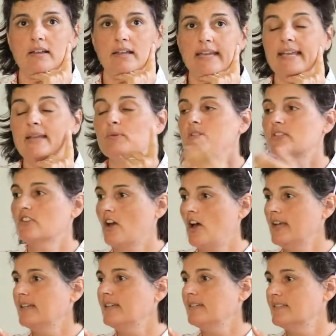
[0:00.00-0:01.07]
he was
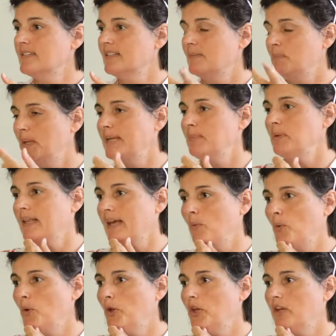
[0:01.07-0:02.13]
skiting to the people at
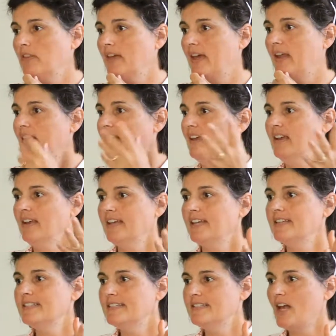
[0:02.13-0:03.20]
work that
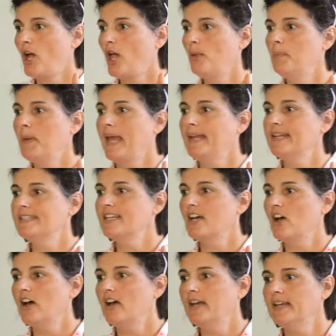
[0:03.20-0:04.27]
his old man had
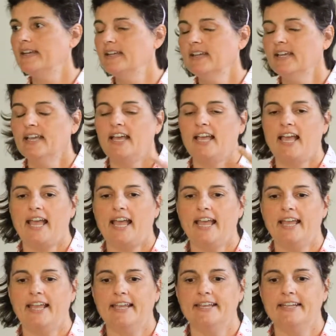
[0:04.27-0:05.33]
died
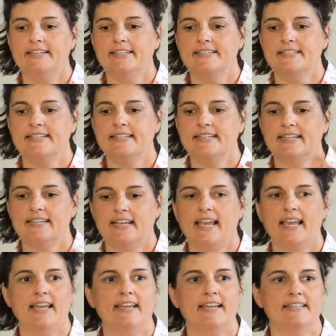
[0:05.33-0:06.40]
and
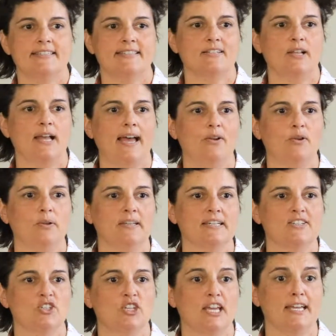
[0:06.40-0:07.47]
he still had all
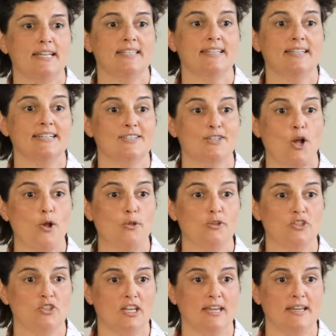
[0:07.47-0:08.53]
these shares, and he sold the
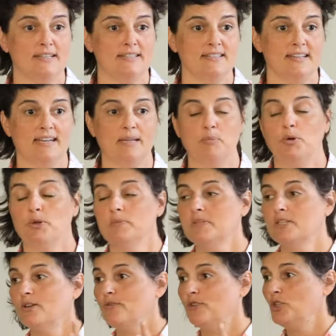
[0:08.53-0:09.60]
shares and he bought
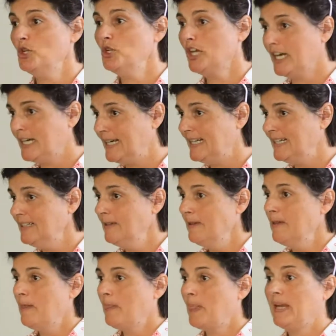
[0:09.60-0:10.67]
himself a new car
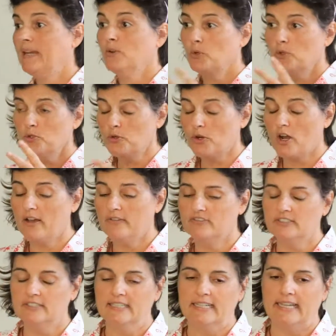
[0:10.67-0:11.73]
that he couldn't drive
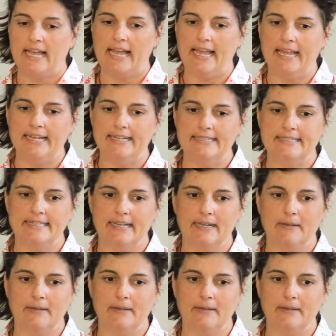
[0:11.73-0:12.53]
and